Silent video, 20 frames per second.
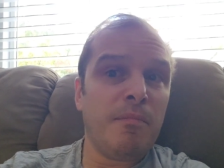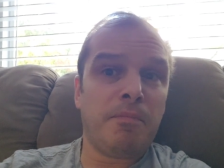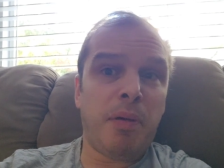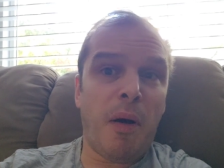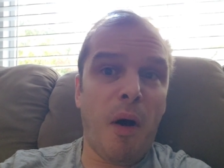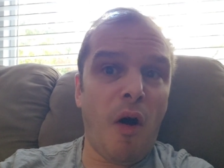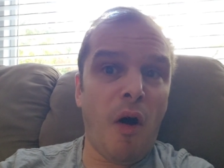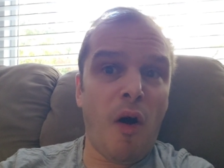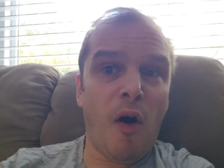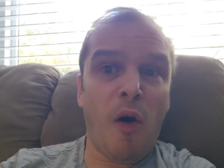
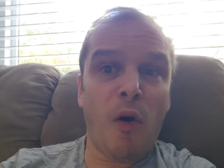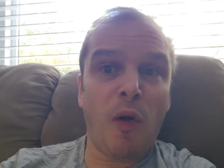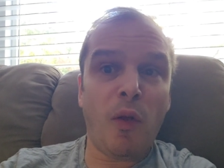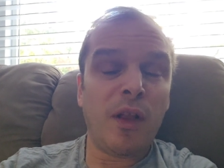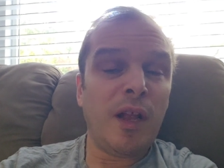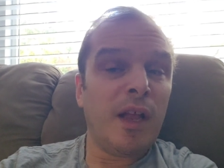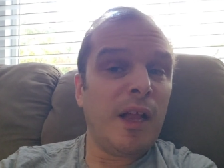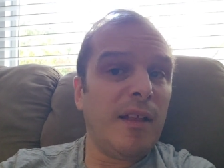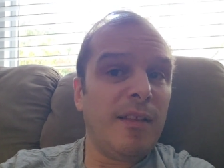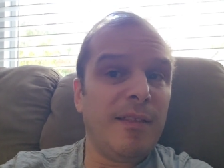
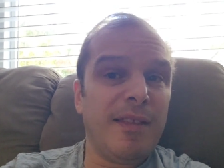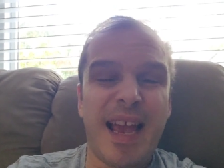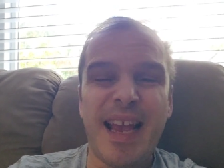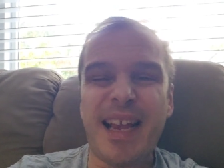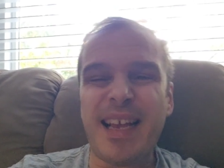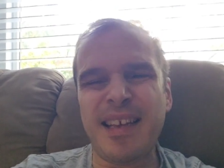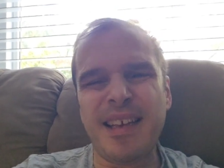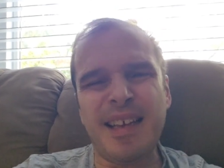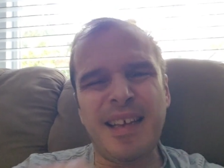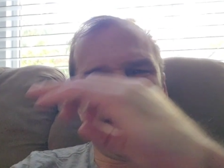Paul,
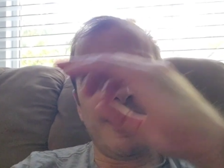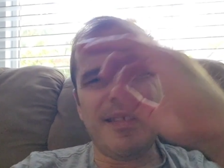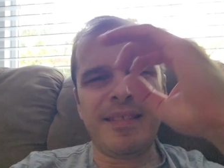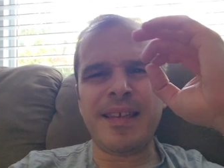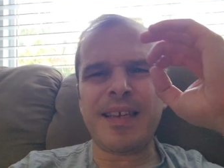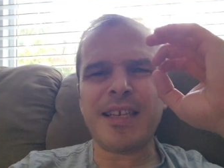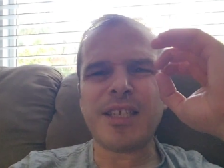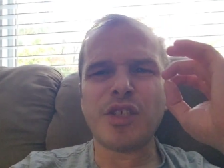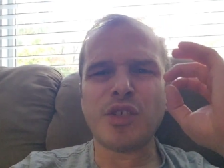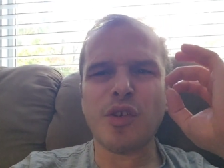like,
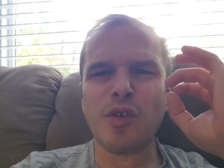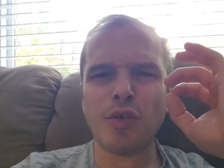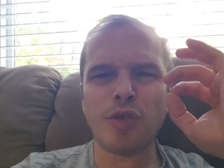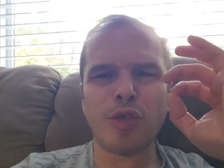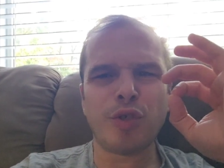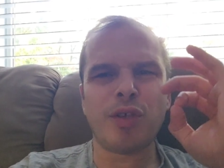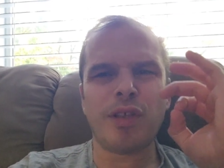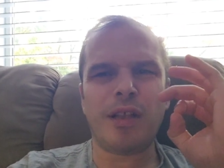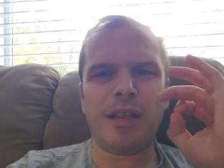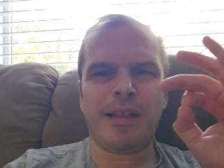this
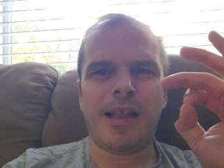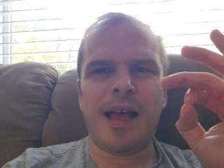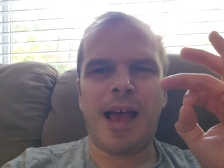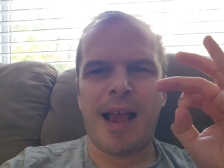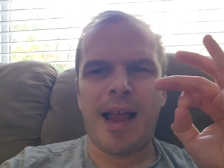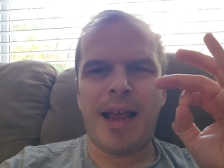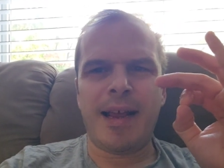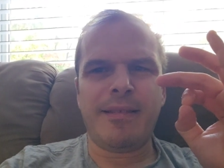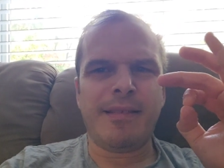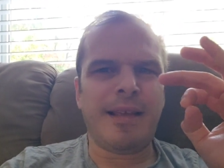close to the
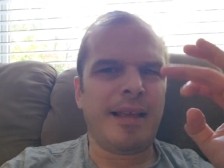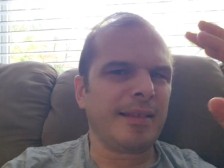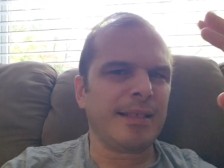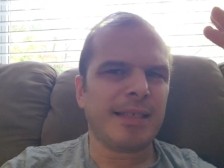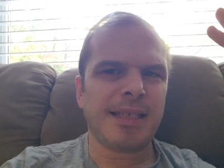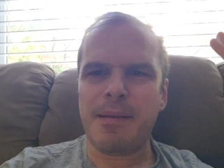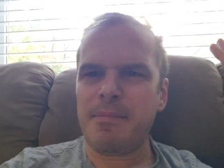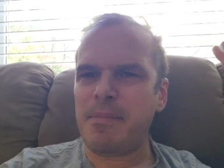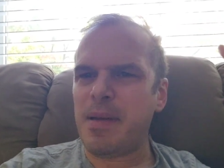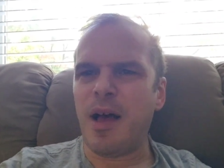line that
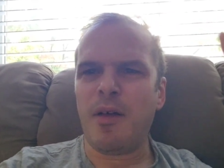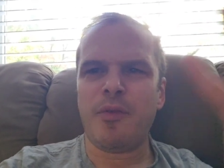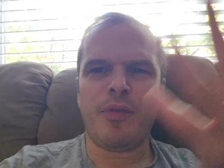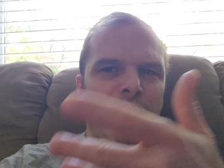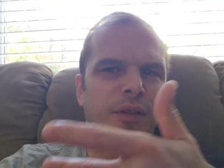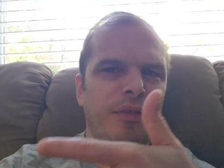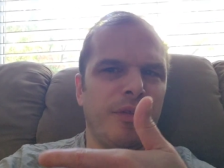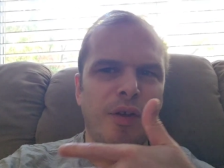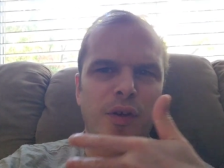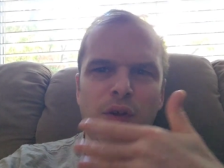somehow
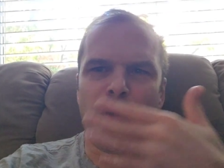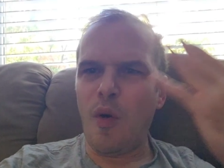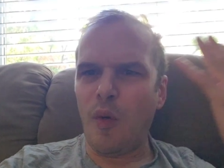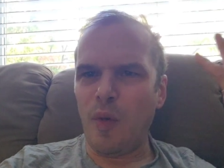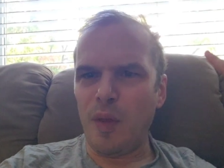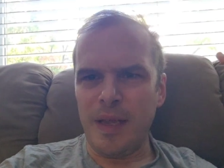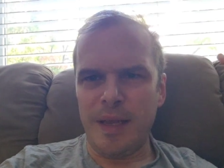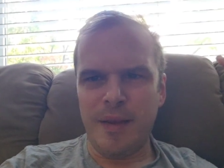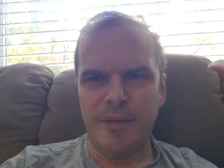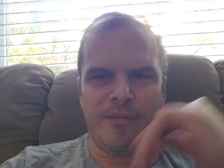the
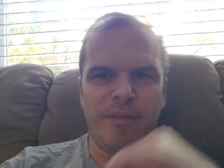goalie